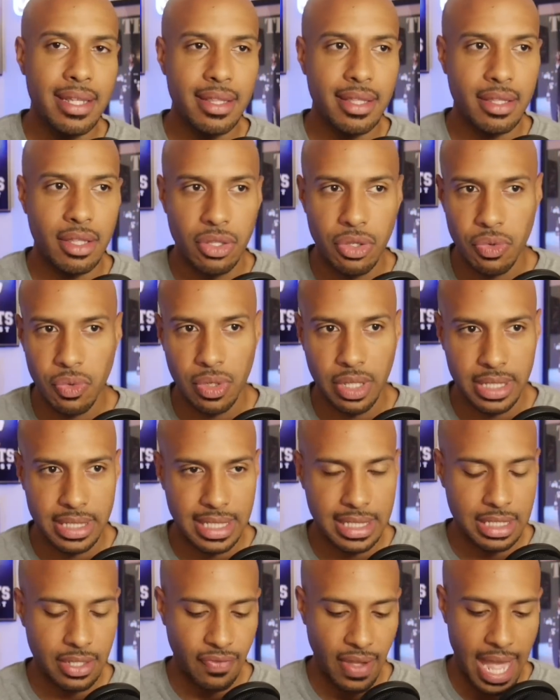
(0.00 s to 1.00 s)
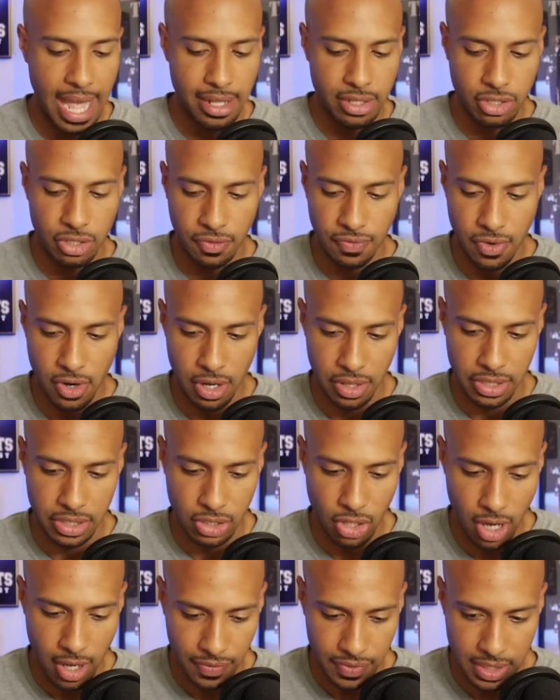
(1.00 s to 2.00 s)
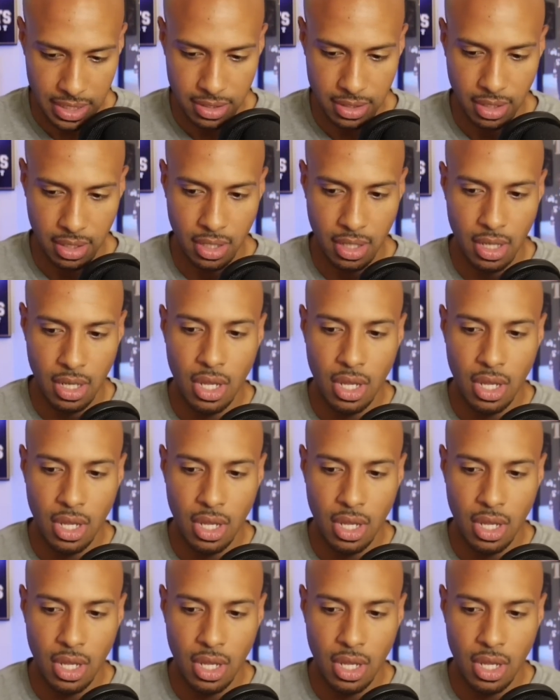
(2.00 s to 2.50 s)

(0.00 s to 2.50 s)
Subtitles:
that the New Orleans Saints have had so far this offseason,